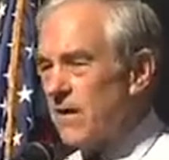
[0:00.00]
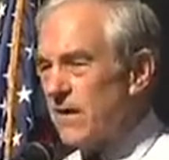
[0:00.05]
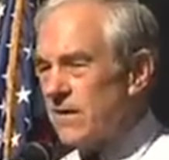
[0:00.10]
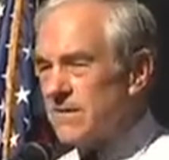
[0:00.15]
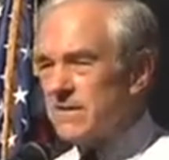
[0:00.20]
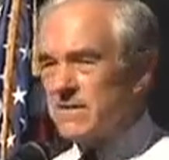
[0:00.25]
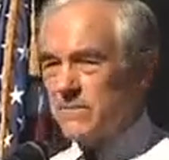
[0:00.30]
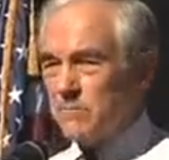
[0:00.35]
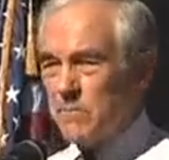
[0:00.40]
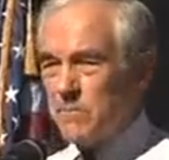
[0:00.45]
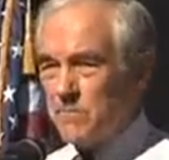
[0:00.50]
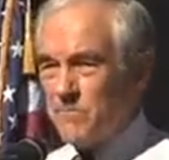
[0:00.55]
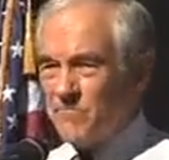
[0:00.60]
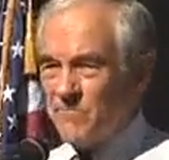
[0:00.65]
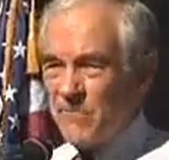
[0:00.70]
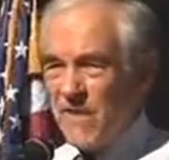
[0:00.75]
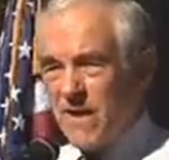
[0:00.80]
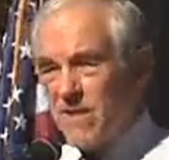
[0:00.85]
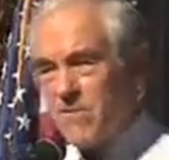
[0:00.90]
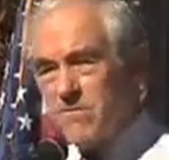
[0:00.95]
It's the
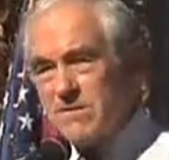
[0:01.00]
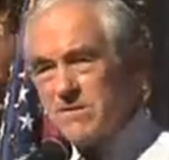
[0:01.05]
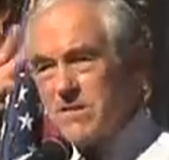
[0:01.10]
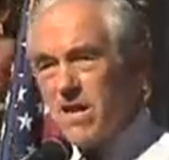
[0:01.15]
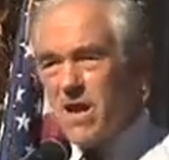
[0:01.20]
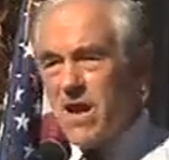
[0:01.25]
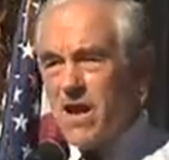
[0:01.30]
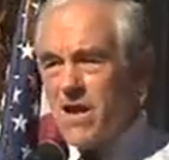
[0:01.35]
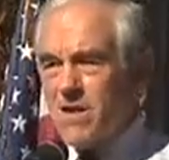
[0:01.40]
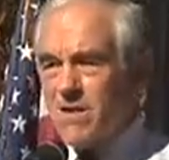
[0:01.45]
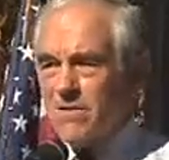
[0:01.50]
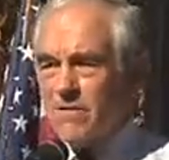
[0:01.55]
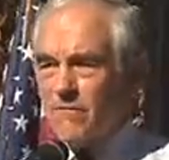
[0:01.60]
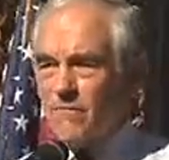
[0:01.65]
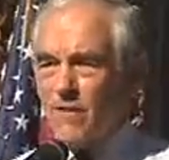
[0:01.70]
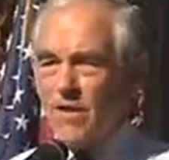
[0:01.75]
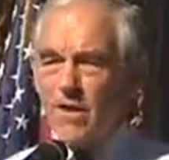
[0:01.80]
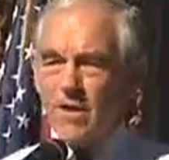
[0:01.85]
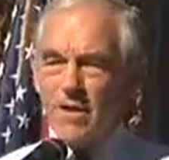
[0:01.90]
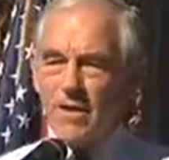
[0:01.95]
Federal
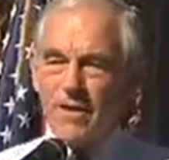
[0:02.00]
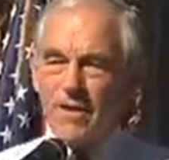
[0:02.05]
Reserve.